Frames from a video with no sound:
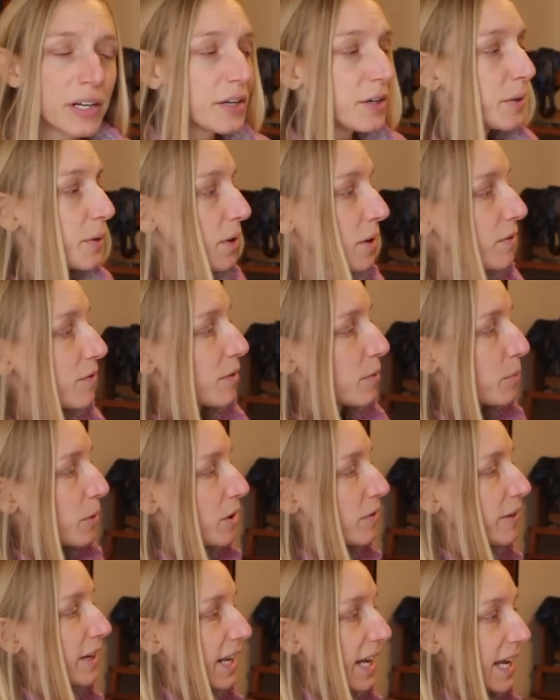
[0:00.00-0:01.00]
Are you going for
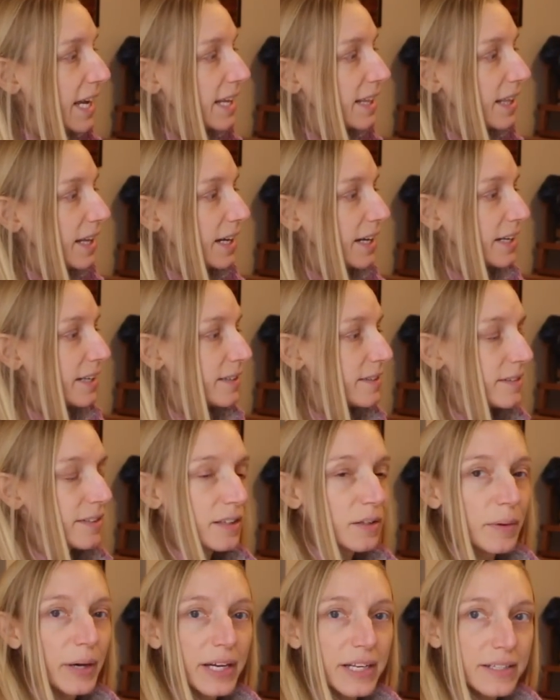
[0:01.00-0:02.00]
more of an A-line
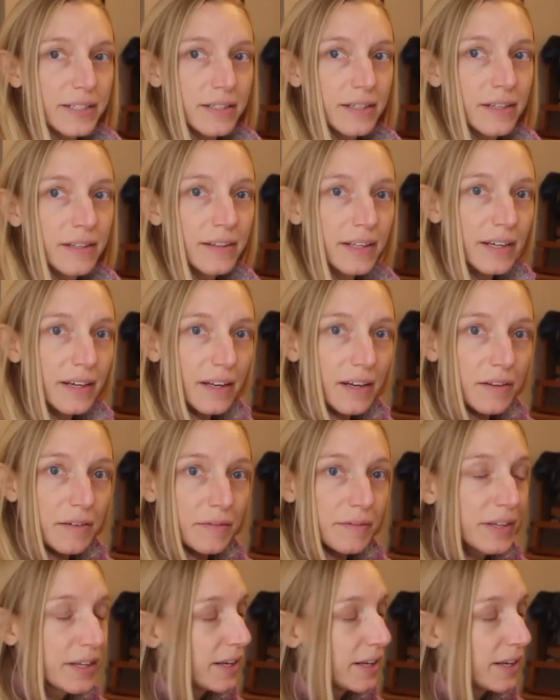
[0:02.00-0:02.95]
silhouette that kind of